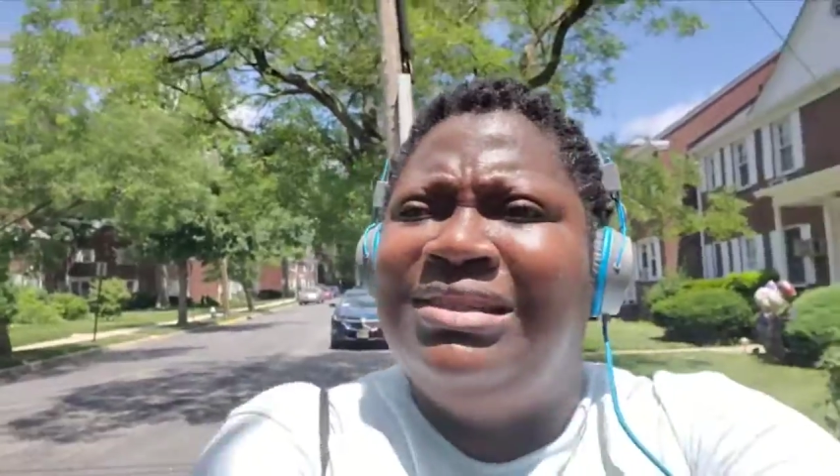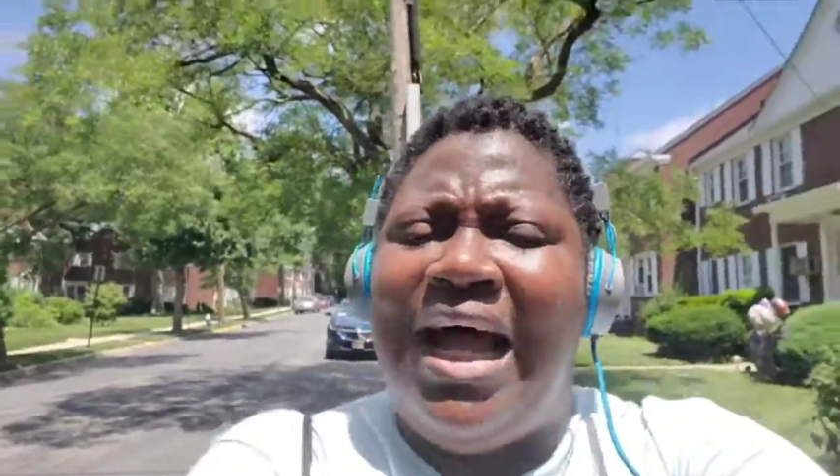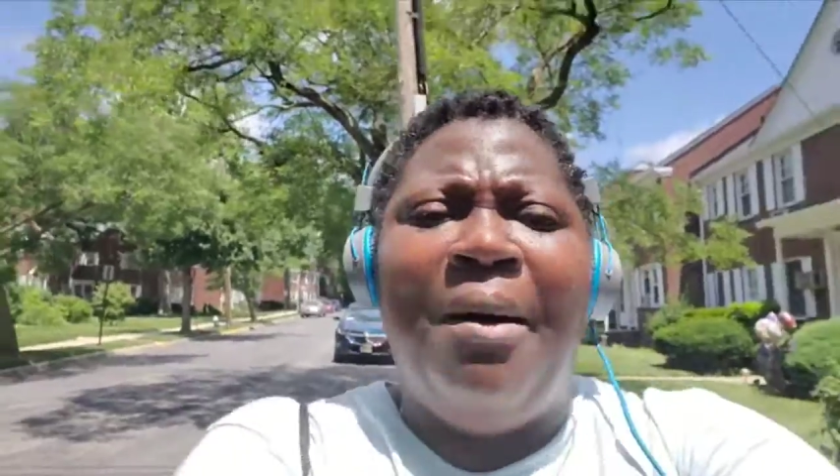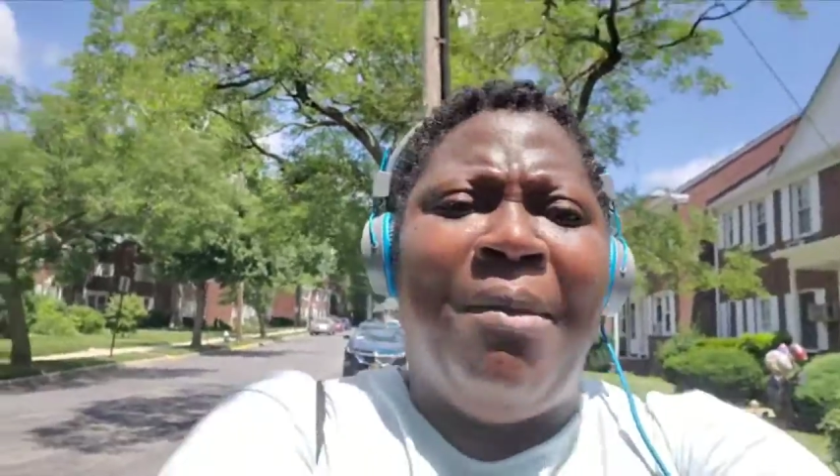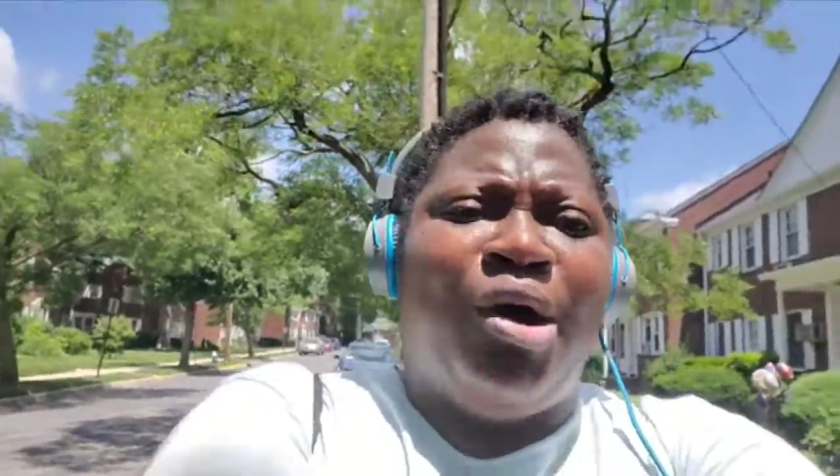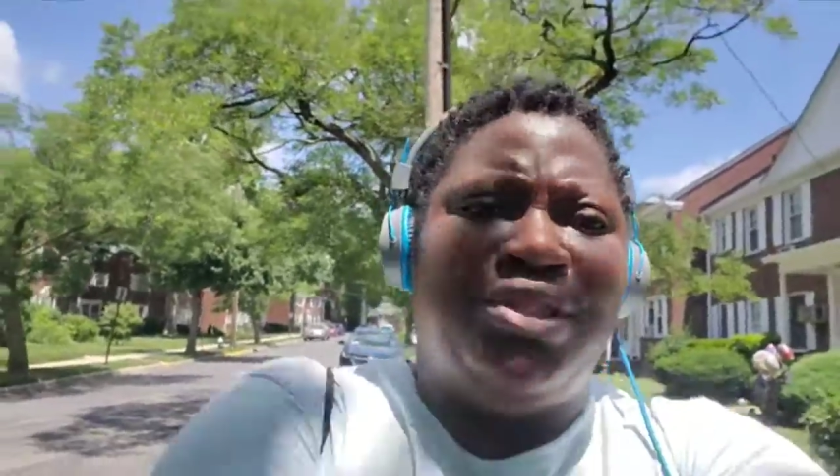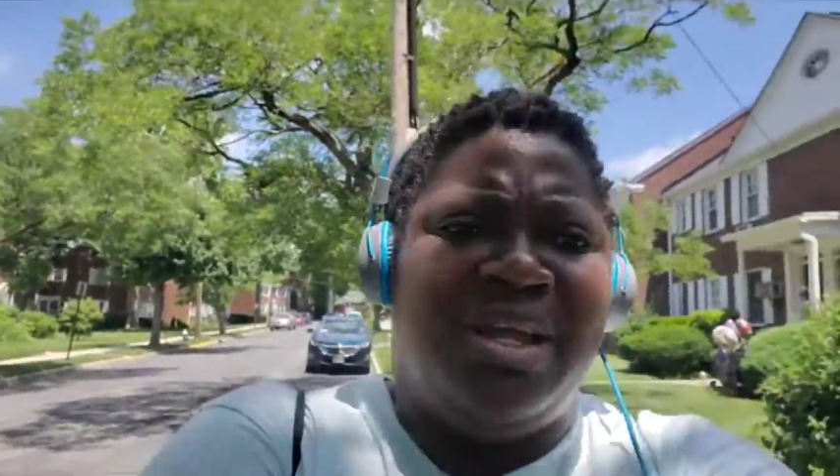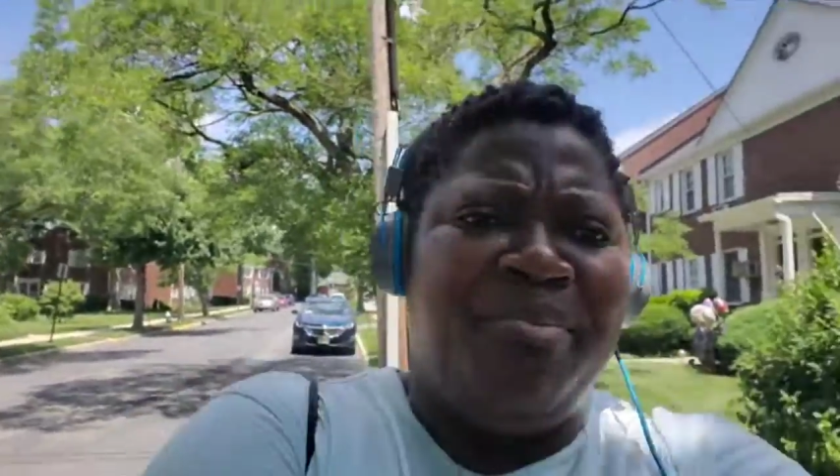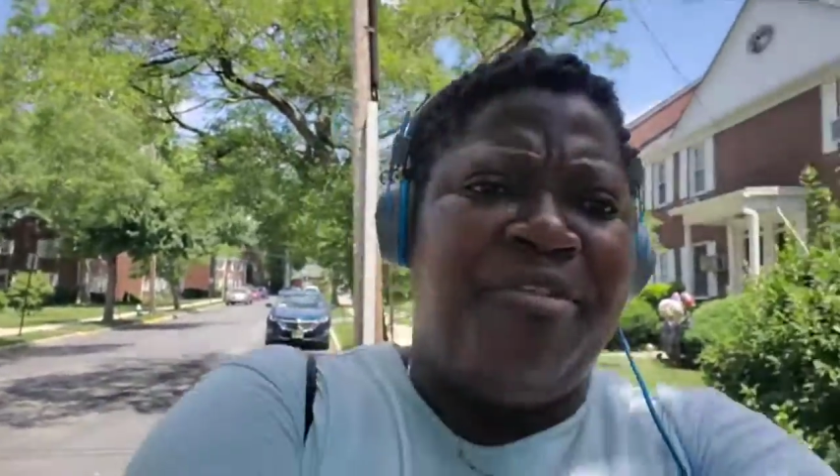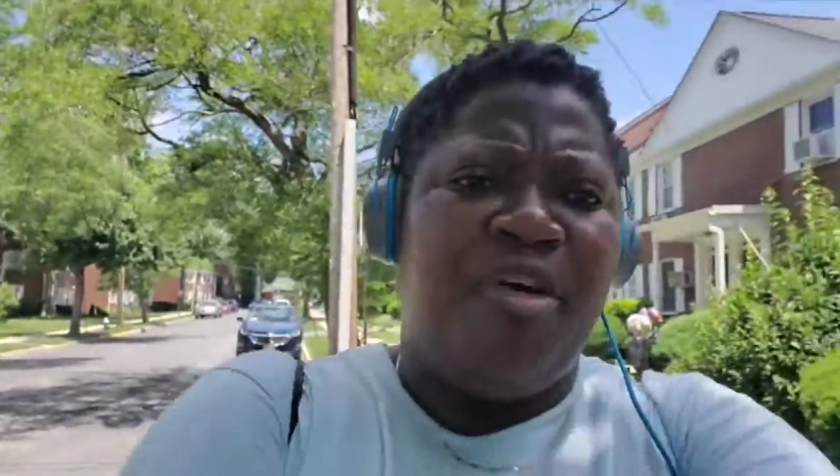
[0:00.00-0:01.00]
that
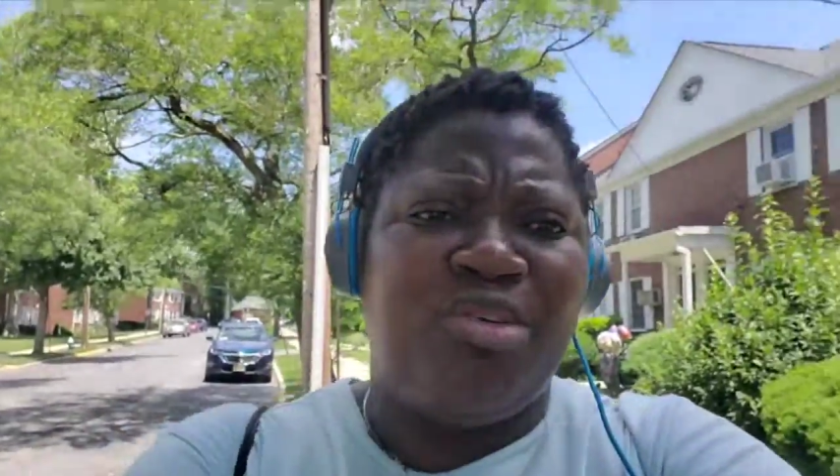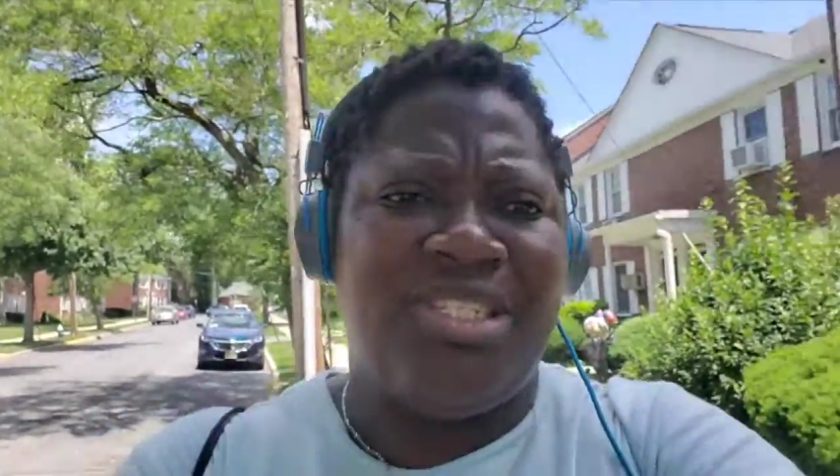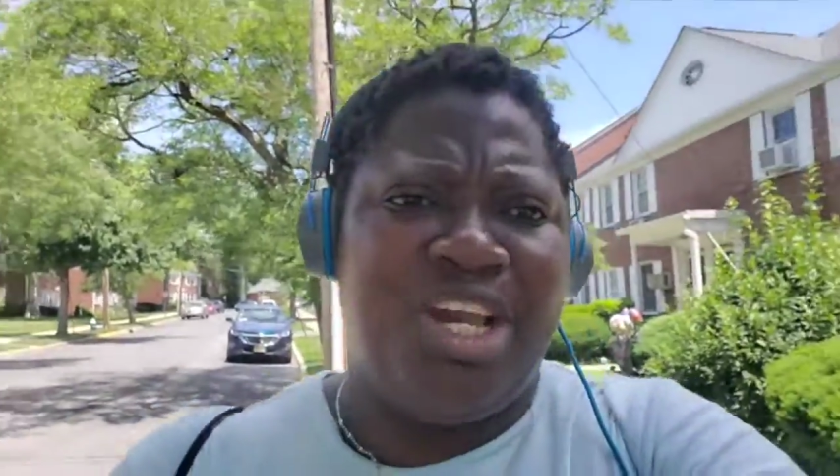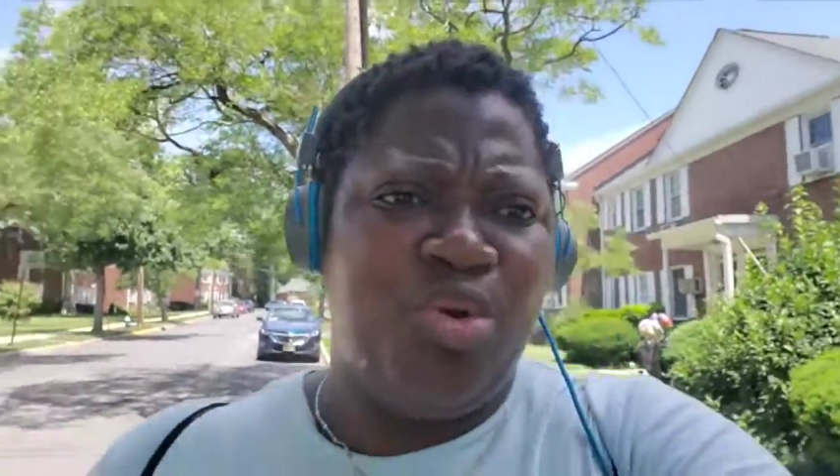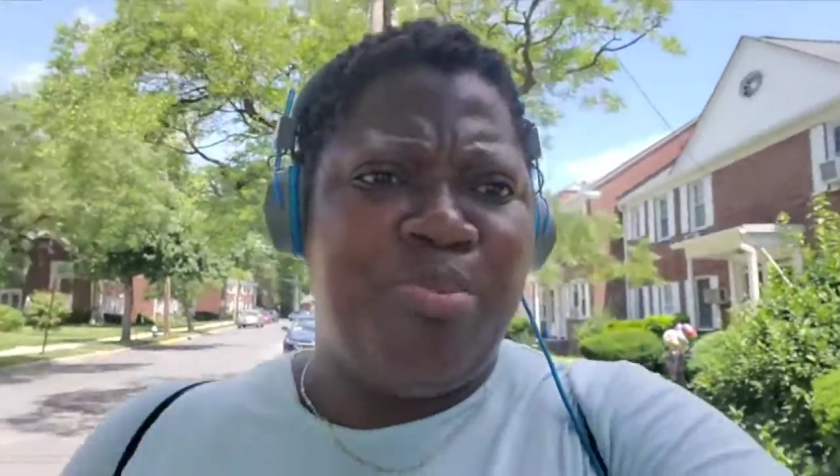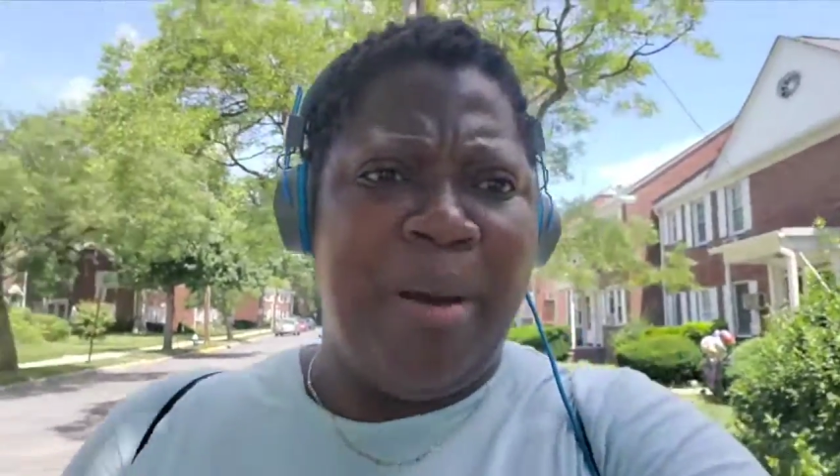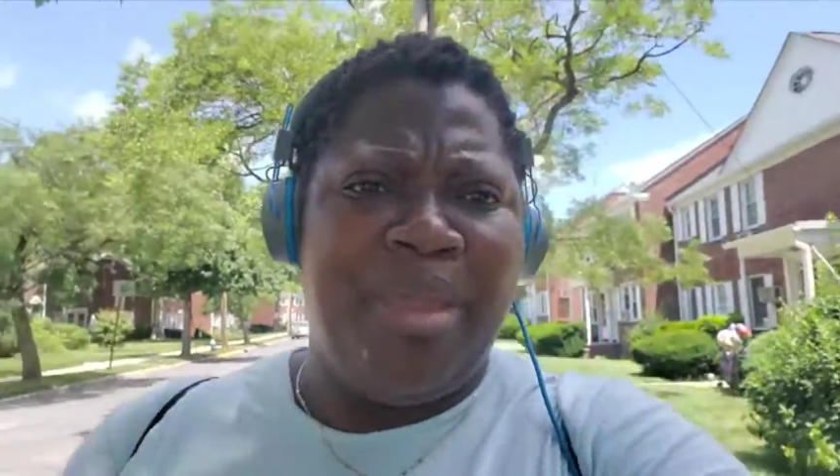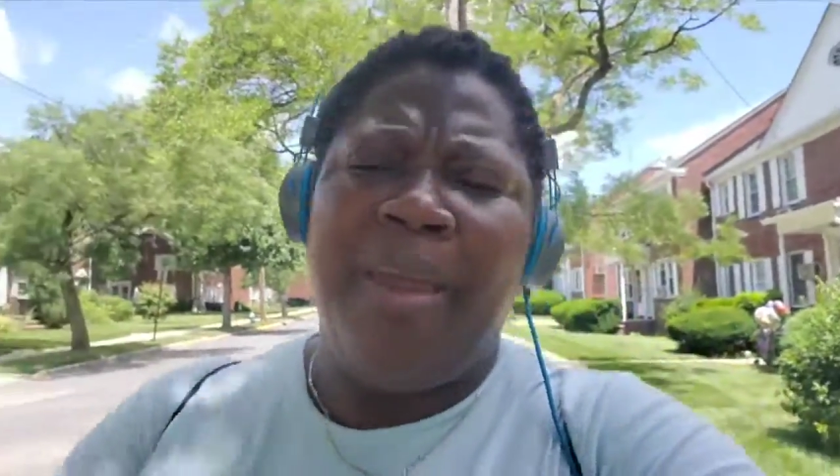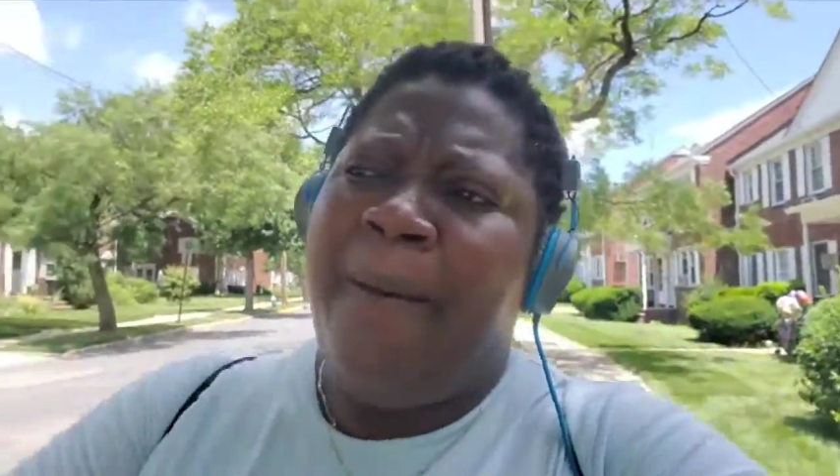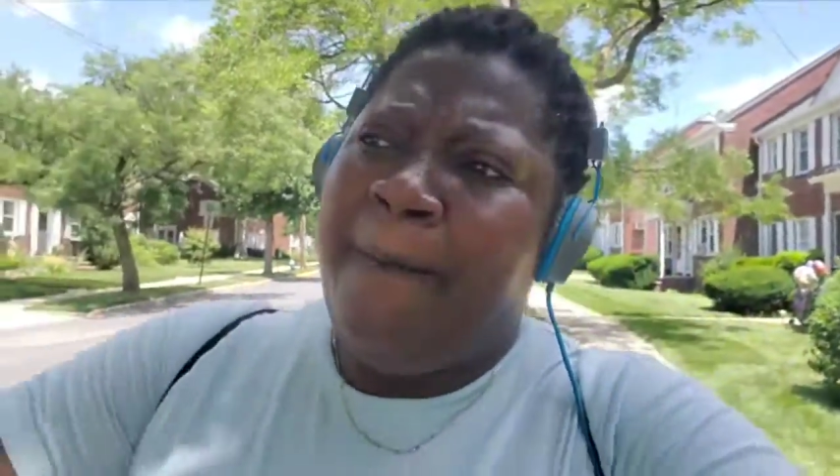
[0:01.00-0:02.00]
mountain before Zerubbabel?